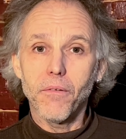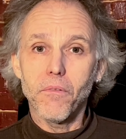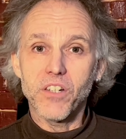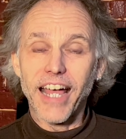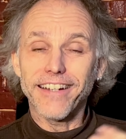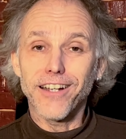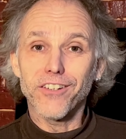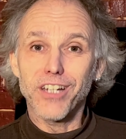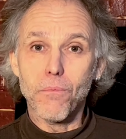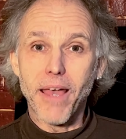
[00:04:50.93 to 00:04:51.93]

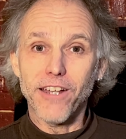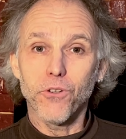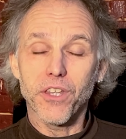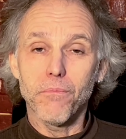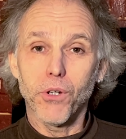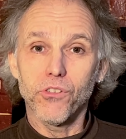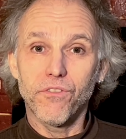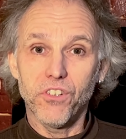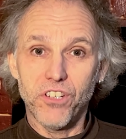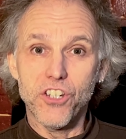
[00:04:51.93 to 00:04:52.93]
diagnostic manual that most
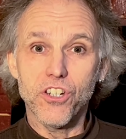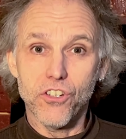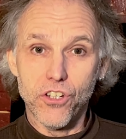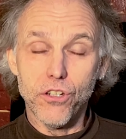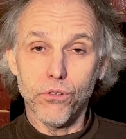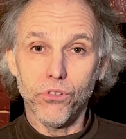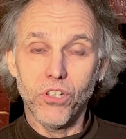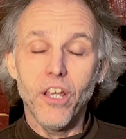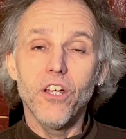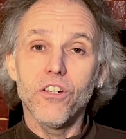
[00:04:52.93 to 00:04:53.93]
physicians use
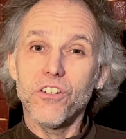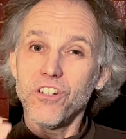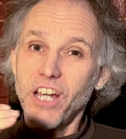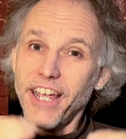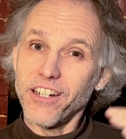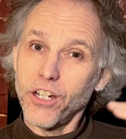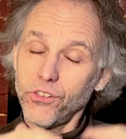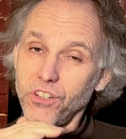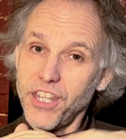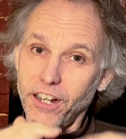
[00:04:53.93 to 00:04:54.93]
to
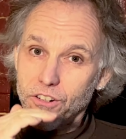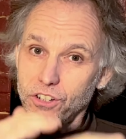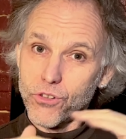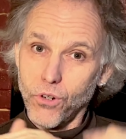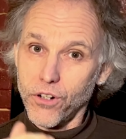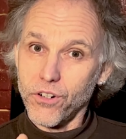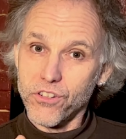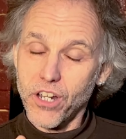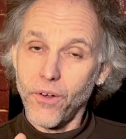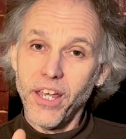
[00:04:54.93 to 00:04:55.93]
diagnose their disorders.
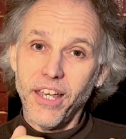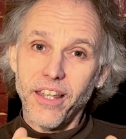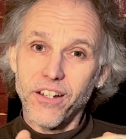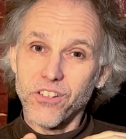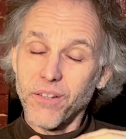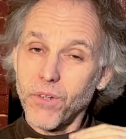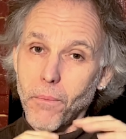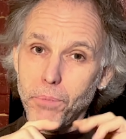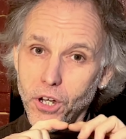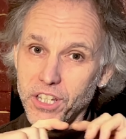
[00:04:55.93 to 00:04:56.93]
So there's a
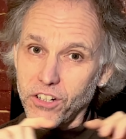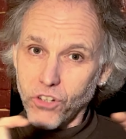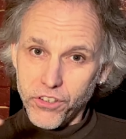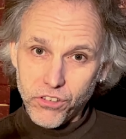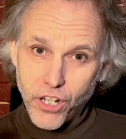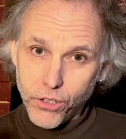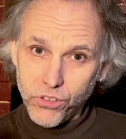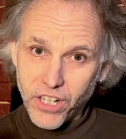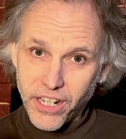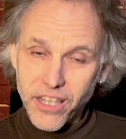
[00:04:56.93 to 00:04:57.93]
book that has all these
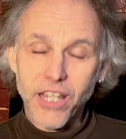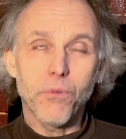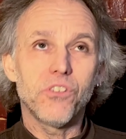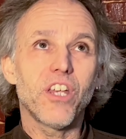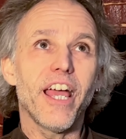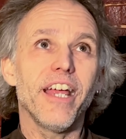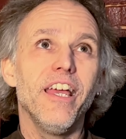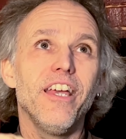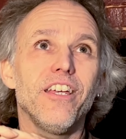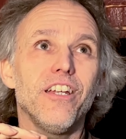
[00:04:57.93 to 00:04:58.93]
codes in it that would say,
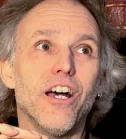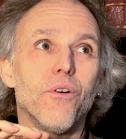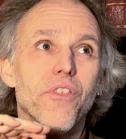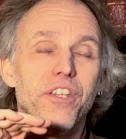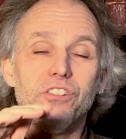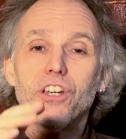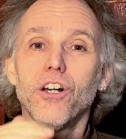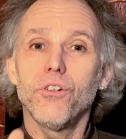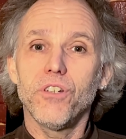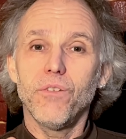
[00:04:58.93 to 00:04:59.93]
this
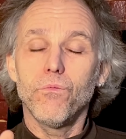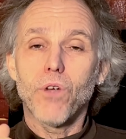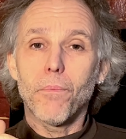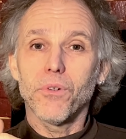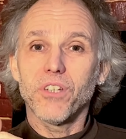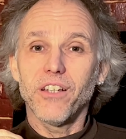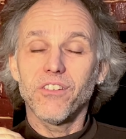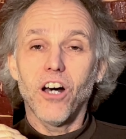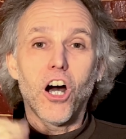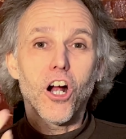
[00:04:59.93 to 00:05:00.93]
code represents
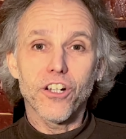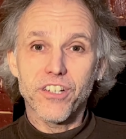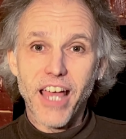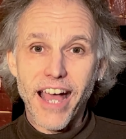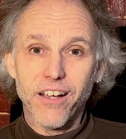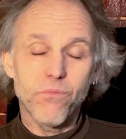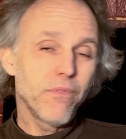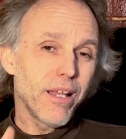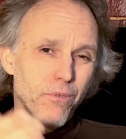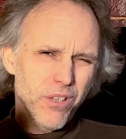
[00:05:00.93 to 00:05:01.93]
a heart attack
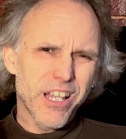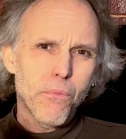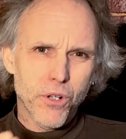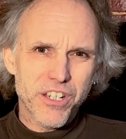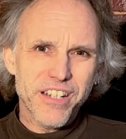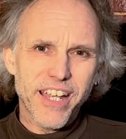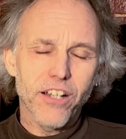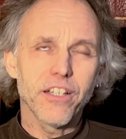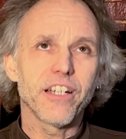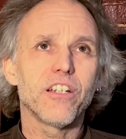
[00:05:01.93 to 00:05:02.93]
with a lot more
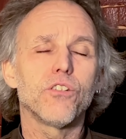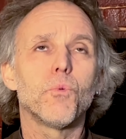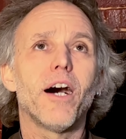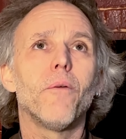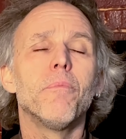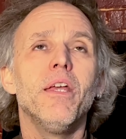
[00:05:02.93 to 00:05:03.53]
detail in it as well.